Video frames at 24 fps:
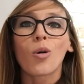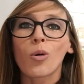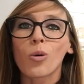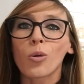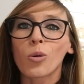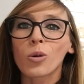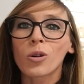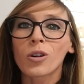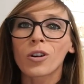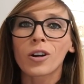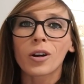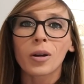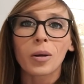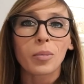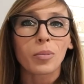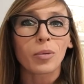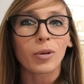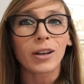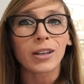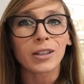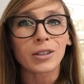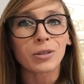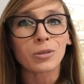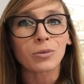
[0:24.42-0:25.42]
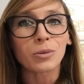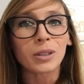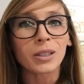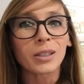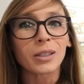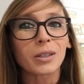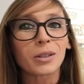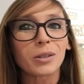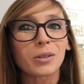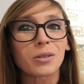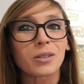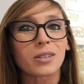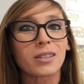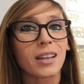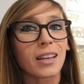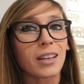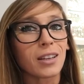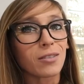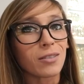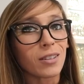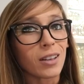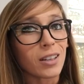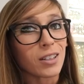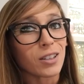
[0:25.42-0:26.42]
or brand new windows
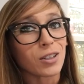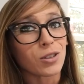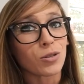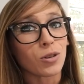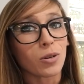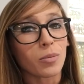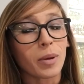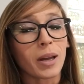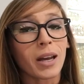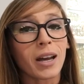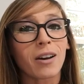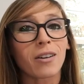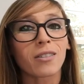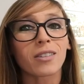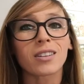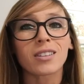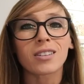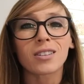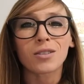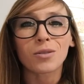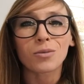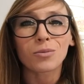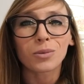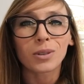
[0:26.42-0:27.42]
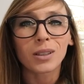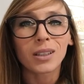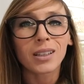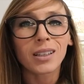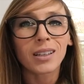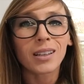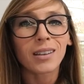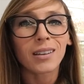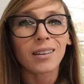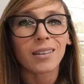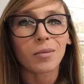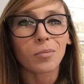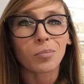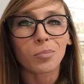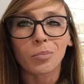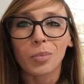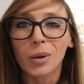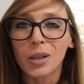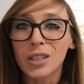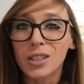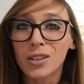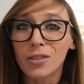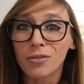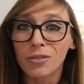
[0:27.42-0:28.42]
that you need to trim out, this is a really
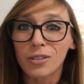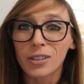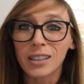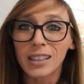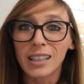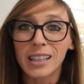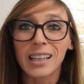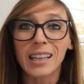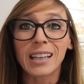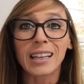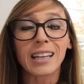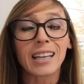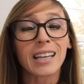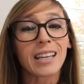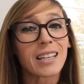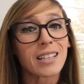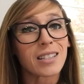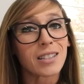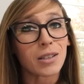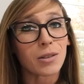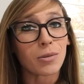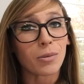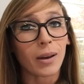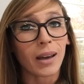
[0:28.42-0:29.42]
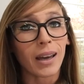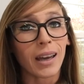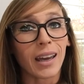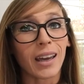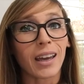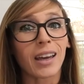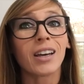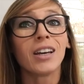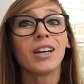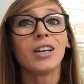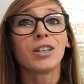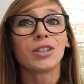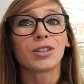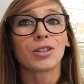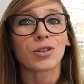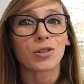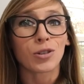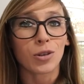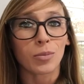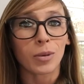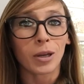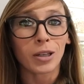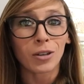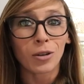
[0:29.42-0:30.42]
budget-friendly and easy way to
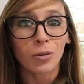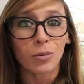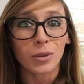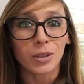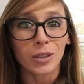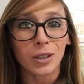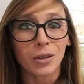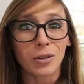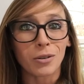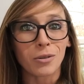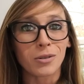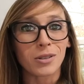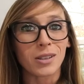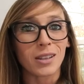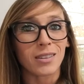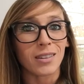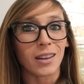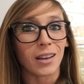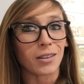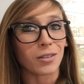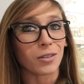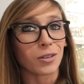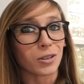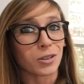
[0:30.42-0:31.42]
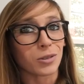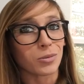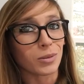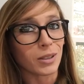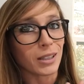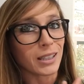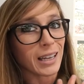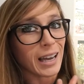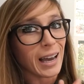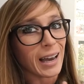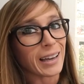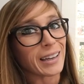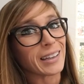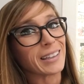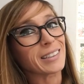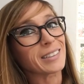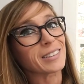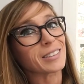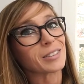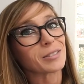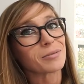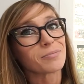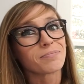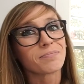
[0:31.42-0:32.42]
trim out your windows that looks really
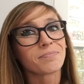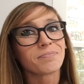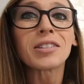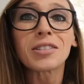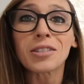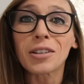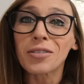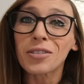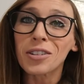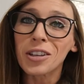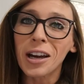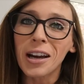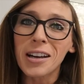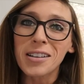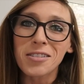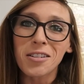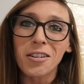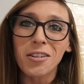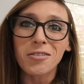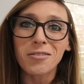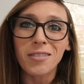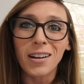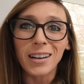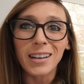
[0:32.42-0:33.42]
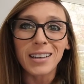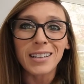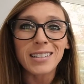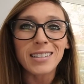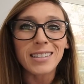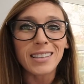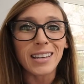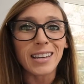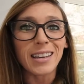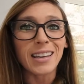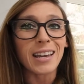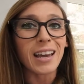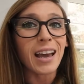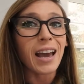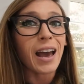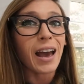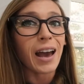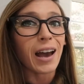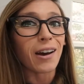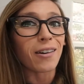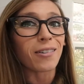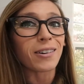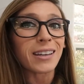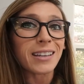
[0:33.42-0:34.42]
high-end. So if you guys are ready to see
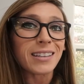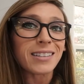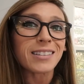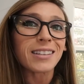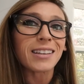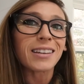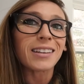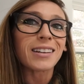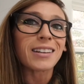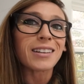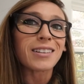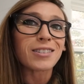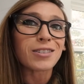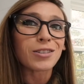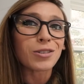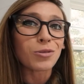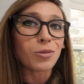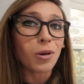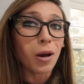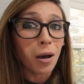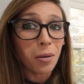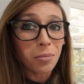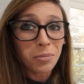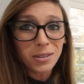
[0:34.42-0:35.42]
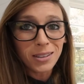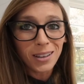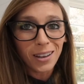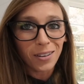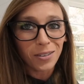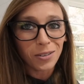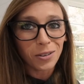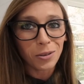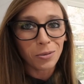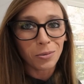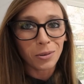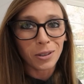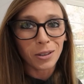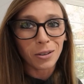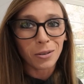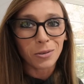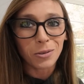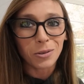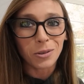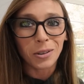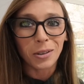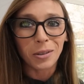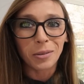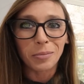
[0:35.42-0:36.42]
how easy it is to upscale your window
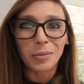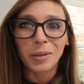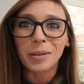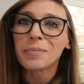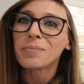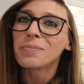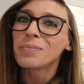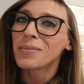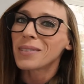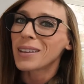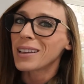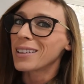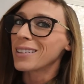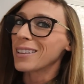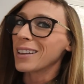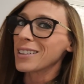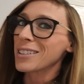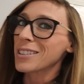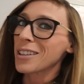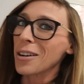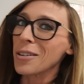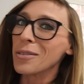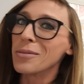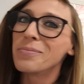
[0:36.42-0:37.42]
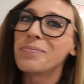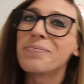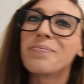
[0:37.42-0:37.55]
trim, let's go.